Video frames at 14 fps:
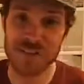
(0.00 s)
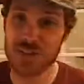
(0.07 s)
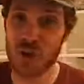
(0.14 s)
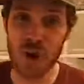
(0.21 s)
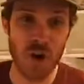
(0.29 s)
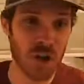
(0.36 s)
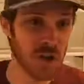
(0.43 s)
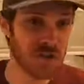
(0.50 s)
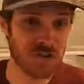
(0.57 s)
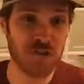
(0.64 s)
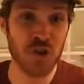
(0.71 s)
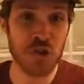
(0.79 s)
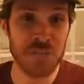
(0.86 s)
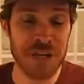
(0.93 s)
all
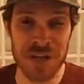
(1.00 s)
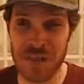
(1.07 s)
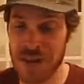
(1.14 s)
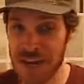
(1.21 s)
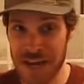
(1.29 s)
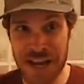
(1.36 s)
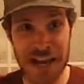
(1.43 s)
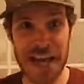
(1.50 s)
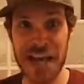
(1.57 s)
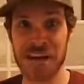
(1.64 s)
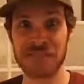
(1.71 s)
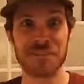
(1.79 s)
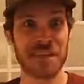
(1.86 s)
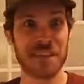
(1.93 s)
assuming that I
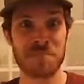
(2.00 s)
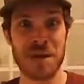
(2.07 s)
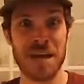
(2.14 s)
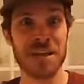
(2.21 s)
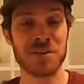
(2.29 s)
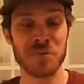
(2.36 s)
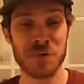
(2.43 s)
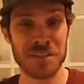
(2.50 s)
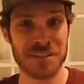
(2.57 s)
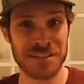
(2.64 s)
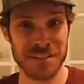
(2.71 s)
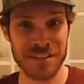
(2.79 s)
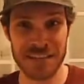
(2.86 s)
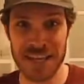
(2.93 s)
have like the bandwidth
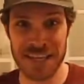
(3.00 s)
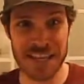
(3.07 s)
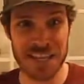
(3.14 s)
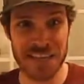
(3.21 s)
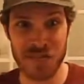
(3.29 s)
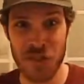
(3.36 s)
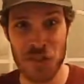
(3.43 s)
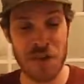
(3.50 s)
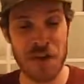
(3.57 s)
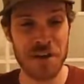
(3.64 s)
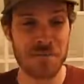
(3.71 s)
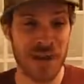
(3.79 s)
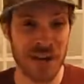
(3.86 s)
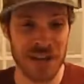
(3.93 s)
to like even
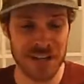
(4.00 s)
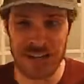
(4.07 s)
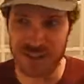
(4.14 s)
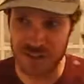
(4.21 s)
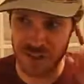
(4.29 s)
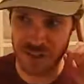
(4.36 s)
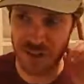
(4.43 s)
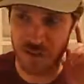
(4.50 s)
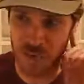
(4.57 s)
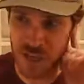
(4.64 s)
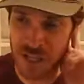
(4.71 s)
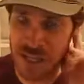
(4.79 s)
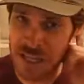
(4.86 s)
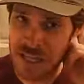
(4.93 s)
think about it. Cause
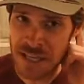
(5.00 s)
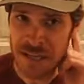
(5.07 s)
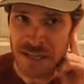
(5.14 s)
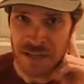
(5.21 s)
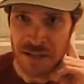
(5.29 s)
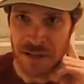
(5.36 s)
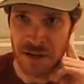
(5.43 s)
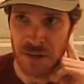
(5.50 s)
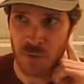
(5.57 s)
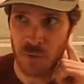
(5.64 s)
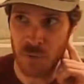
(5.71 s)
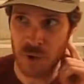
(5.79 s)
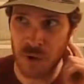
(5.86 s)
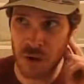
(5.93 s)
really
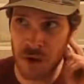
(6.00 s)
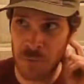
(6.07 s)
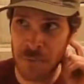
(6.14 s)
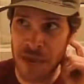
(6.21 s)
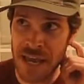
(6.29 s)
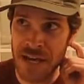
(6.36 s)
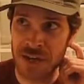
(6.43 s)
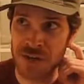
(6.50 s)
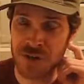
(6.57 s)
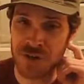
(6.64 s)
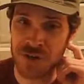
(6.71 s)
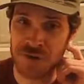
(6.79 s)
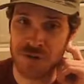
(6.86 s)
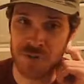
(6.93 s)
a
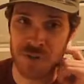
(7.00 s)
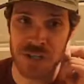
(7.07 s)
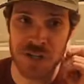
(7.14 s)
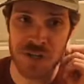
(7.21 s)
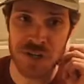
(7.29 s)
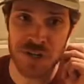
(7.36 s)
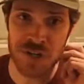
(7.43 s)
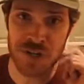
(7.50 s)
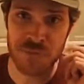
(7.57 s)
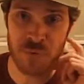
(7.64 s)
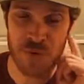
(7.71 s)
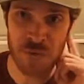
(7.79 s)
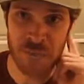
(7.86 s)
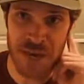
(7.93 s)
manager's relationship
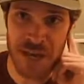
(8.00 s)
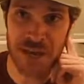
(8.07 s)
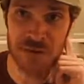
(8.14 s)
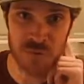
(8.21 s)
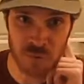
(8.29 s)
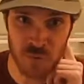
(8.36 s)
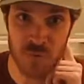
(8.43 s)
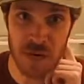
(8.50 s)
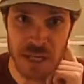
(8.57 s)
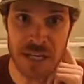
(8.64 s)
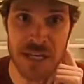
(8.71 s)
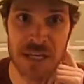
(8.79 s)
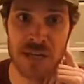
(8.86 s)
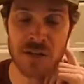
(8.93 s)
with the band
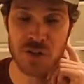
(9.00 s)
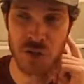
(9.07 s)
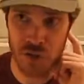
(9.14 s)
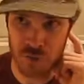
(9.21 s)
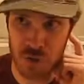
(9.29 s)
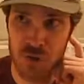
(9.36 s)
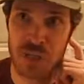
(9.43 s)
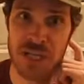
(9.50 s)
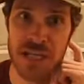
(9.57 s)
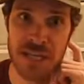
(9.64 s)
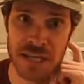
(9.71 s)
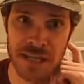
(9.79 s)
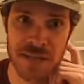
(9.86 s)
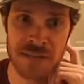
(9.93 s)
really
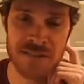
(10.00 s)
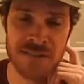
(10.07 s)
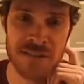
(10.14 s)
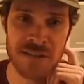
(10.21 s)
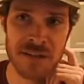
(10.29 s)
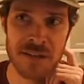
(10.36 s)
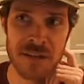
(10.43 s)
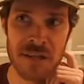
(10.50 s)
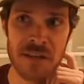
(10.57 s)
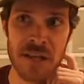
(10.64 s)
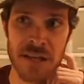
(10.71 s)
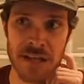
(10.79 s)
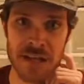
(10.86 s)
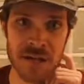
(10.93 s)
truly is
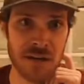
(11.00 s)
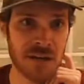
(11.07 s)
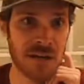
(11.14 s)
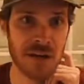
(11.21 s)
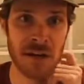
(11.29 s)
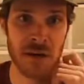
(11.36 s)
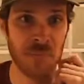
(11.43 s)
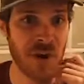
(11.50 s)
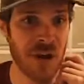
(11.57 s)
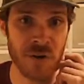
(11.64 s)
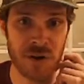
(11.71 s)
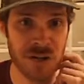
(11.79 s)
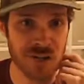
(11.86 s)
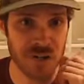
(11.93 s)
like a
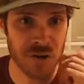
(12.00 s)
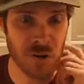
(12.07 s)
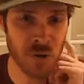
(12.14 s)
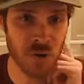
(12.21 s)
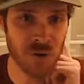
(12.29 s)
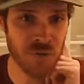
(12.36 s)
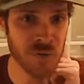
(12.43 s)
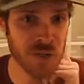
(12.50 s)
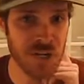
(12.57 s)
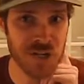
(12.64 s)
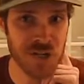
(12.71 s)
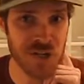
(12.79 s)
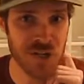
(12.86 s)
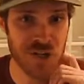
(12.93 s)
marriage or a
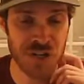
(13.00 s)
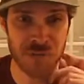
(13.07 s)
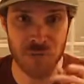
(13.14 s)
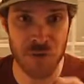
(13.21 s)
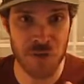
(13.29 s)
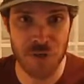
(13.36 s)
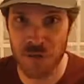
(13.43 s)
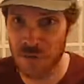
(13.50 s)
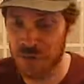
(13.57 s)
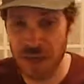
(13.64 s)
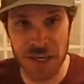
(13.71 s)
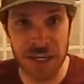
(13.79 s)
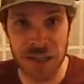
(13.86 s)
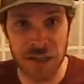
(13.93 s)
relationship with
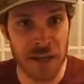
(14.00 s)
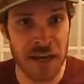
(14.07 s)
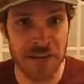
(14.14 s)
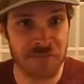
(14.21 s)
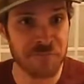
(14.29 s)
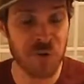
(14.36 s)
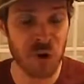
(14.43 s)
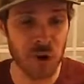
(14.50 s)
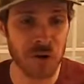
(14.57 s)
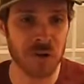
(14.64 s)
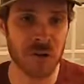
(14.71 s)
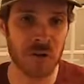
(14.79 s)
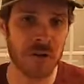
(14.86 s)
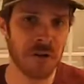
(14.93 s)
any life
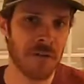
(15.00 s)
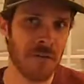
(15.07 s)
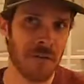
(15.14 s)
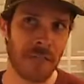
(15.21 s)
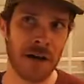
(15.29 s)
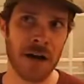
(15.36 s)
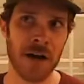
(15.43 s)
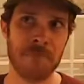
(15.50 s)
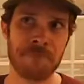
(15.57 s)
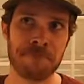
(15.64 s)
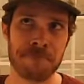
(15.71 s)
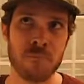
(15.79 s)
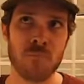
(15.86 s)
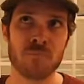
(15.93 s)
partner.
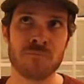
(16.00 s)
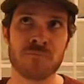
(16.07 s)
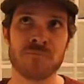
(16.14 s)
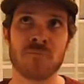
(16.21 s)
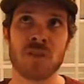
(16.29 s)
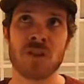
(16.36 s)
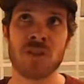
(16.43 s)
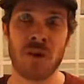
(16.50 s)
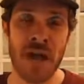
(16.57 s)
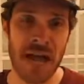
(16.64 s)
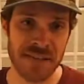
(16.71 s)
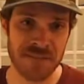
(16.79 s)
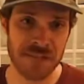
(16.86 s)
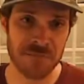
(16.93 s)
There
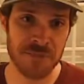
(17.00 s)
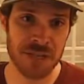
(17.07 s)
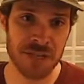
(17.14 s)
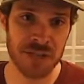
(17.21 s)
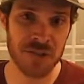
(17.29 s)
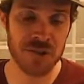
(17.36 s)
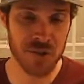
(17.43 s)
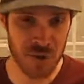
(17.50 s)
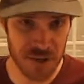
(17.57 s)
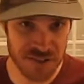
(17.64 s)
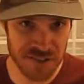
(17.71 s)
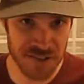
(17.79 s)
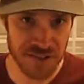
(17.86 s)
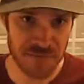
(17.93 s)
has to be
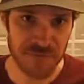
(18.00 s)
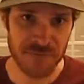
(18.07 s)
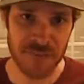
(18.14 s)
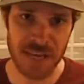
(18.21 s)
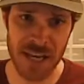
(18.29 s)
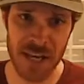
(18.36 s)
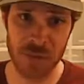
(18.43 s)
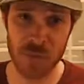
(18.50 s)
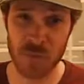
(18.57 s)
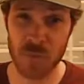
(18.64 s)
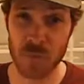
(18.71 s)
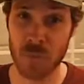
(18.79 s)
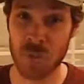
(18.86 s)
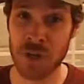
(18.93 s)
trust. And
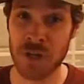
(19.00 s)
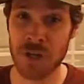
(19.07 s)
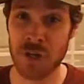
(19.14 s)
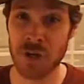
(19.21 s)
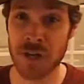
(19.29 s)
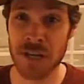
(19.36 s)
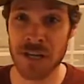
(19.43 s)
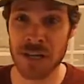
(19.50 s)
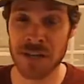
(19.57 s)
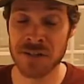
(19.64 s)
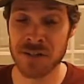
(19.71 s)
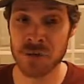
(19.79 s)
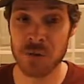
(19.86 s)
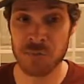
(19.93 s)
when you're getting
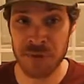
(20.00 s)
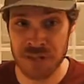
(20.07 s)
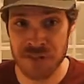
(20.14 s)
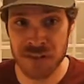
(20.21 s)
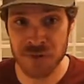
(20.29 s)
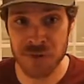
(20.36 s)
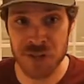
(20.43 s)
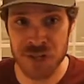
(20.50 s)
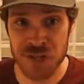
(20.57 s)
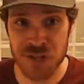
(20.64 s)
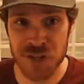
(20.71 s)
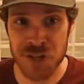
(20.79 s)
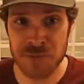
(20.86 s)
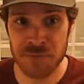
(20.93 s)
into a business
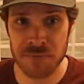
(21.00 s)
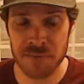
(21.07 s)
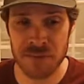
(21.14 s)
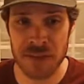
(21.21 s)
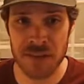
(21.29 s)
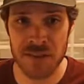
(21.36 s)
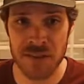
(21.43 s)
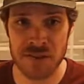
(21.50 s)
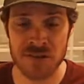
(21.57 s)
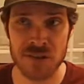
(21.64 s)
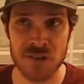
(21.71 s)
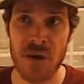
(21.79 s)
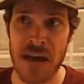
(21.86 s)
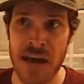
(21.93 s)
relationship like this,
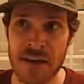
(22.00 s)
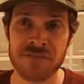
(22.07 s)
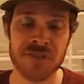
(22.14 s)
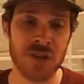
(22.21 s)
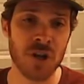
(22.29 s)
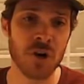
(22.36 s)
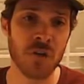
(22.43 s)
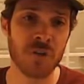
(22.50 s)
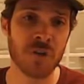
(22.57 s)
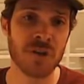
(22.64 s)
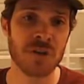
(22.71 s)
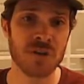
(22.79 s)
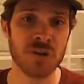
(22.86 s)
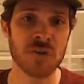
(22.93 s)
you have to know
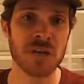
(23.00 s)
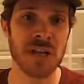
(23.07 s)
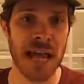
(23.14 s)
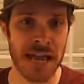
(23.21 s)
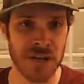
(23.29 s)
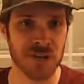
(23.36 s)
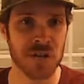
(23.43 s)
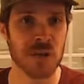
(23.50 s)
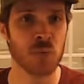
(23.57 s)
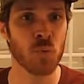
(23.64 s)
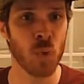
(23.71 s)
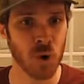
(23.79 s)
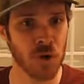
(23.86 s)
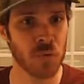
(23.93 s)
that you can actually
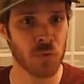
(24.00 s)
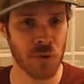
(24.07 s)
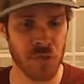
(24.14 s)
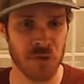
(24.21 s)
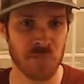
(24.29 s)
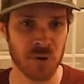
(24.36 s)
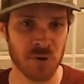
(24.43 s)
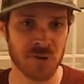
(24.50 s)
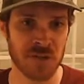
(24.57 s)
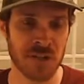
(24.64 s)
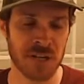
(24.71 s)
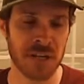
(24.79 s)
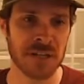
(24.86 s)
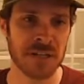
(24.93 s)
work with the person.